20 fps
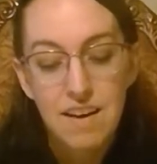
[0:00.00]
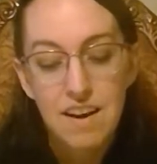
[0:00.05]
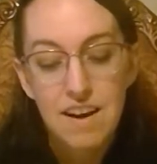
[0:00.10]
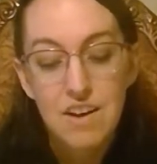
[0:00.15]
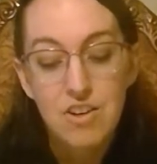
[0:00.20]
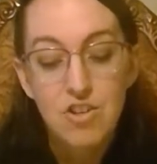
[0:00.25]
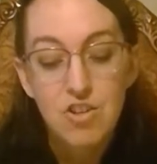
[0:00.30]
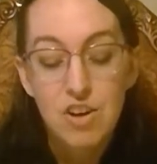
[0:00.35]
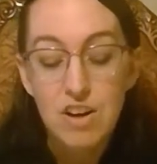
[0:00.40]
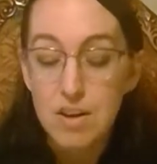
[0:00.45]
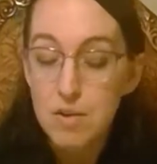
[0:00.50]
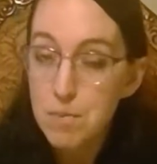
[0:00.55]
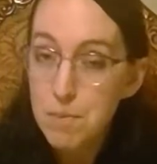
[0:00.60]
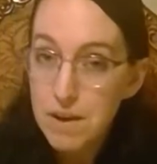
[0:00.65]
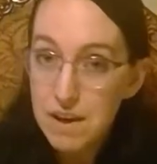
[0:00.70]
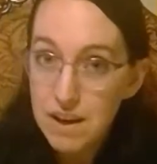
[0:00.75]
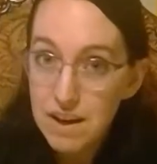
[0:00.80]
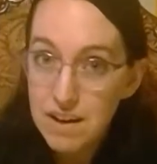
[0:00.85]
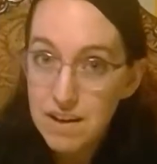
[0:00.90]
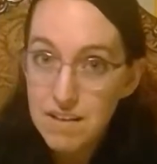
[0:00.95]
And just
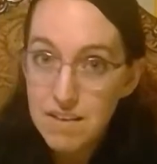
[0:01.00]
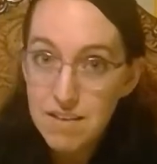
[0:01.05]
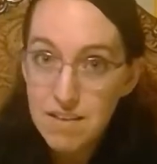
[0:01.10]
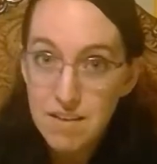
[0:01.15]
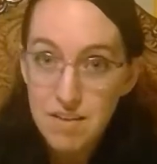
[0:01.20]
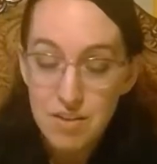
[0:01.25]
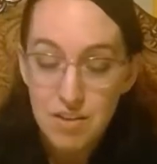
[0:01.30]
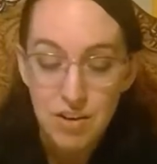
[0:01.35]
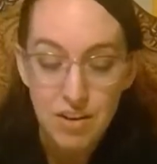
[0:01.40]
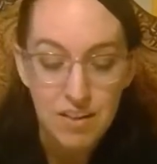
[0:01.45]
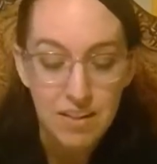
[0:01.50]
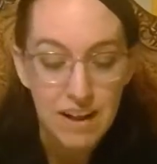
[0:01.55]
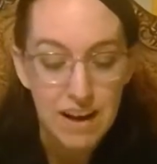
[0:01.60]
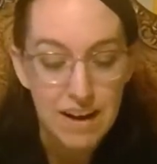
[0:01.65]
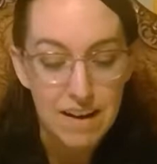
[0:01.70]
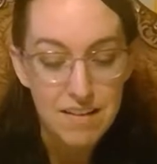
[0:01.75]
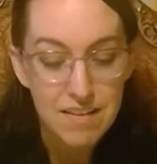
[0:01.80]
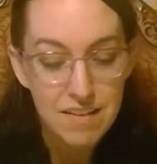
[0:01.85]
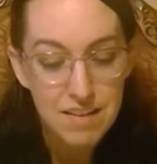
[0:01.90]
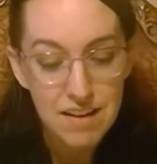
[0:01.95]
because this is our
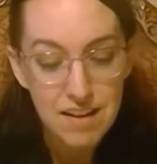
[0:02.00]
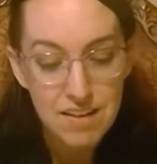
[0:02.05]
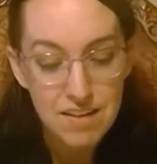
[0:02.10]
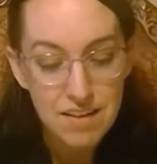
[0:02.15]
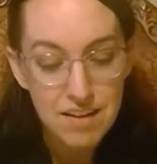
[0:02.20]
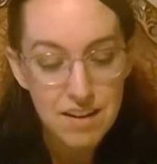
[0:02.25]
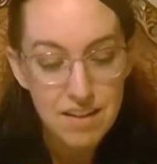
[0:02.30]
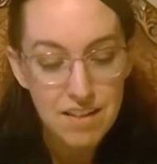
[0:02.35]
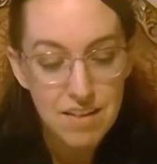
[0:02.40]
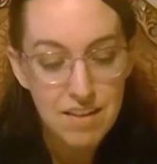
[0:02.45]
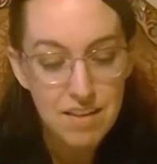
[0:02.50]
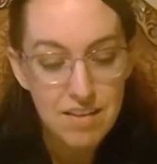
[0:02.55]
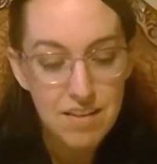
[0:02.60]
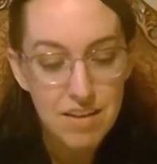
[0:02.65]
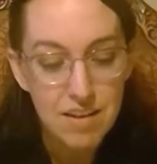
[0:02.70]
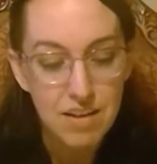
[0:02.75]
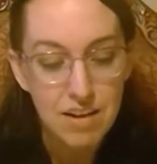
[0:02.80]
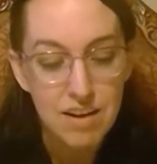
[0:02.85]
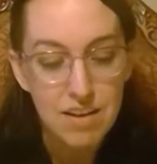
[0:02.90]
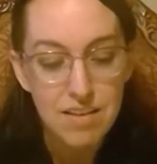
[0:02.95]
last lesson in this
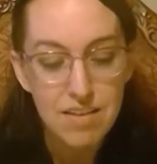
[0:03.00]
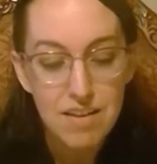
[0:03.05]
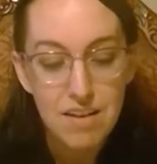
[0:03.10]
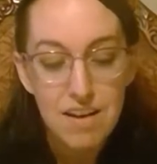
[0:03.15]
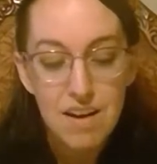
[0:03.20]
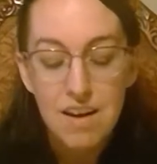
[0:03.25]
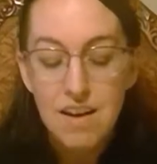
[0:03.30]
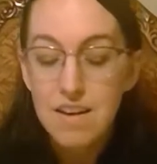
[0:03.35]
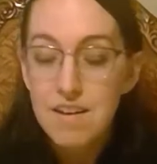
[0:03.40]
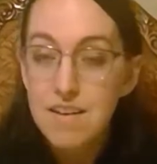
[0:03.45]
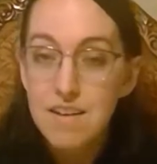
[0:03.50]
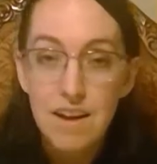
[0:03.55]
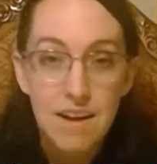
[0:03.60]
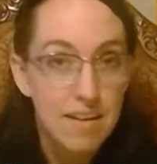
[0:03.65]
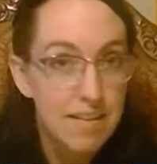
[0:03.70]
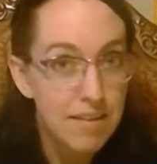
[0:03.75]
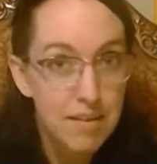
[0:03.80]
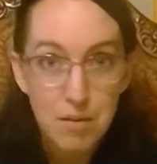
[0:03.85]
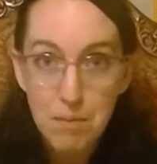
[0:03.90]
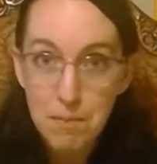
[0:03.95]
series
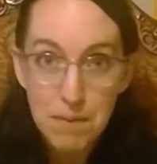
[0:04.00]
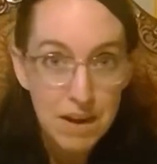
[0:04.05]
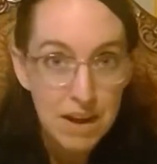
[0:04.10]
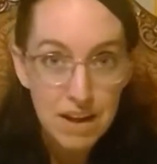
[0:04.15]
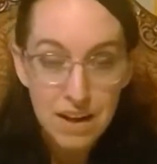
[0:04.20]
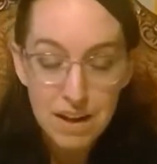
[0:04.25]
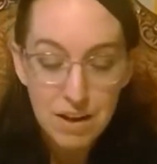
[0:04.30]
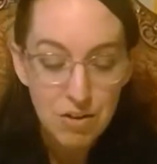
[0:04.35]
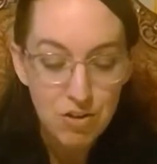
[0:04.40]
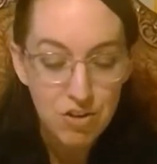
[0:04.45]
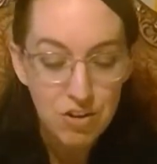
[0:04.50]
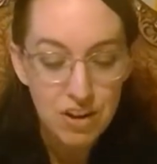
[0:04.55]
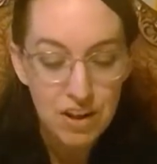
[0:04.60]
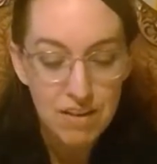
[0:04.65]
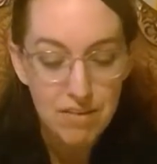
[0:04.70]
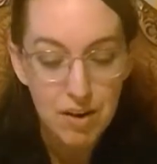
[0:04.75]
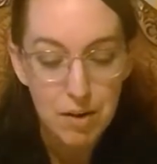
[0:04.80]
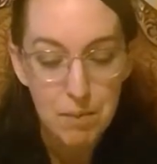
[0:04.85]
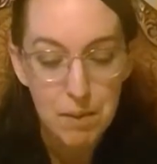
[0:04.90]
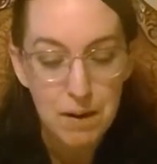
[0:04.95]
doesn't mean you should
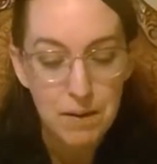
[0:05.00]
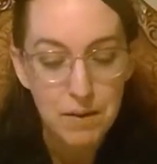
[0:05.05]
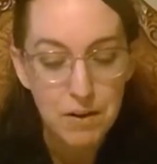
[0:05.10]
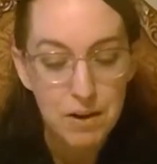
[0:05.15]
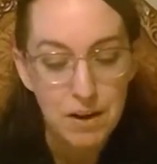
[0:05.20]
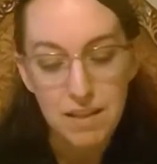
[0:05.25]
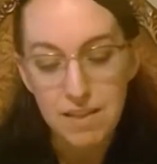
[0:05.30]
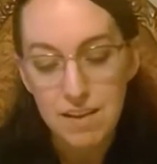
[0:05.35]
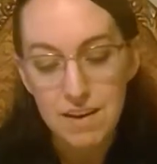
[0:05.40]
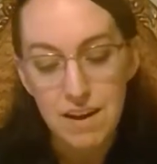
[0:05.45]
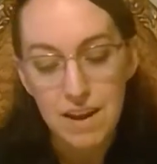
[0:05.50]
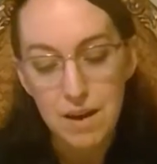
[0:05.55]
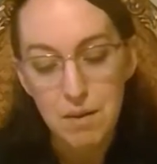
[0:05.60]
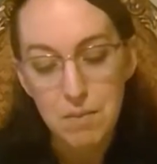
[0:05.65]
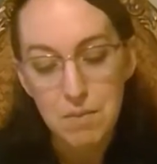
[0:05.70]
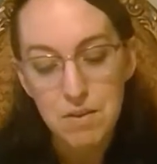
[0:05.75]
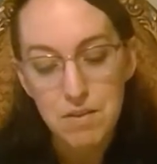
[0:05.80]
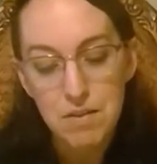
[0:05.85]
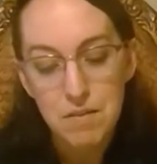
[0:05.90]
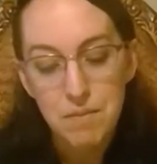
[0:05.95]
give up on learning the
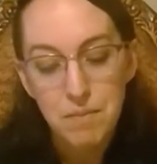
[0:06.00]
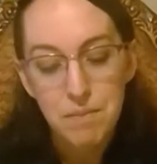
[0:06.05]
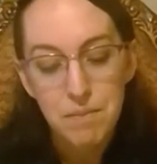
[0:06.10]
names.